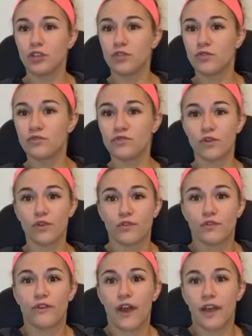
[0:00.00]
huge growth
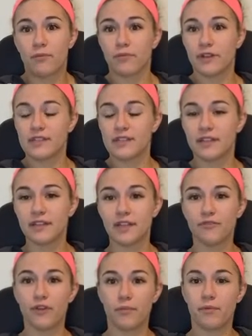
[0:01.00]
of hype
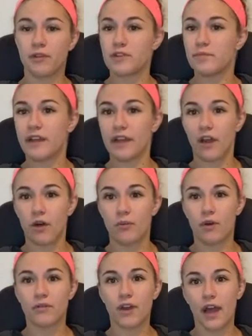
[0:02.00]
recently from her spinning
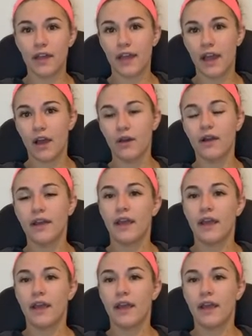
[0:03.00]
elbow knockout